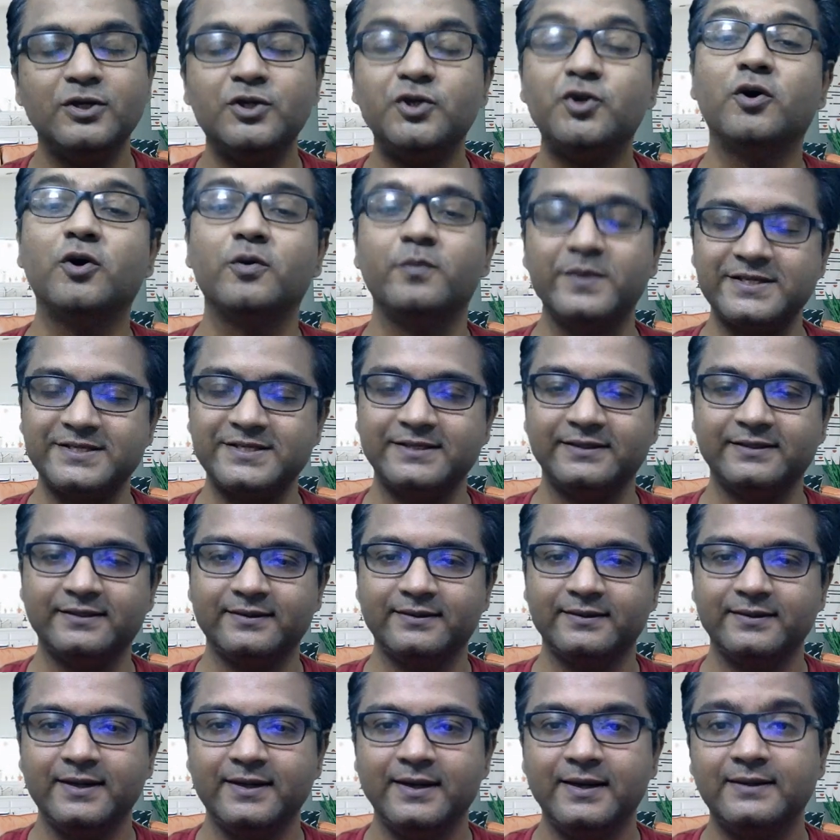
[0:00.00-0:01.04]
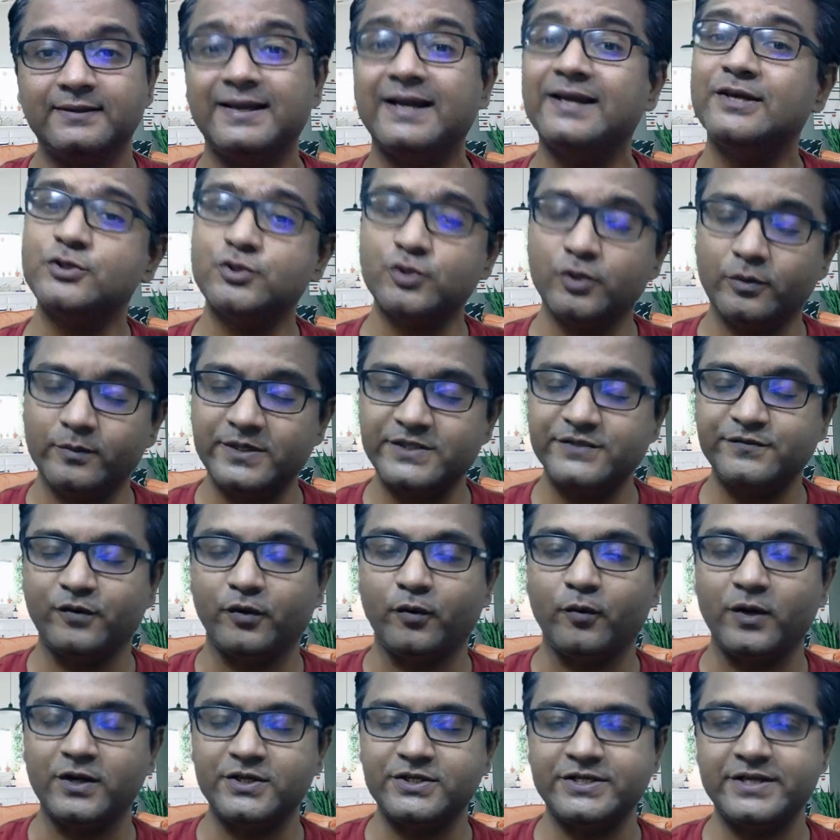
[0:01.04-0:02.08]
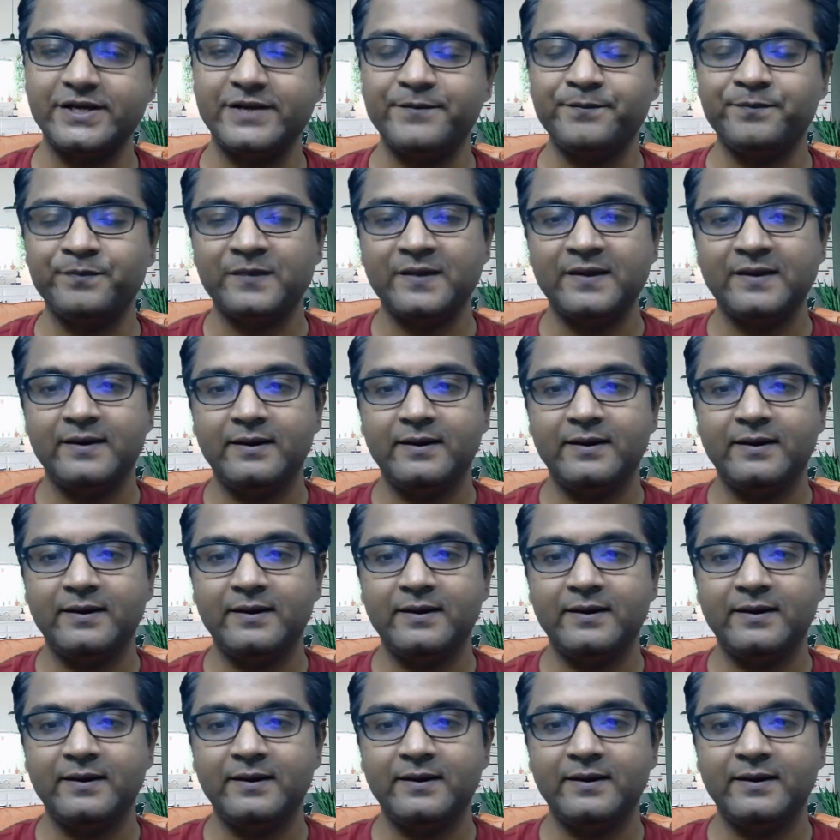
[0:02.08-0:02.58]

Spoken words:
don't miss it. Thank you so much for watching.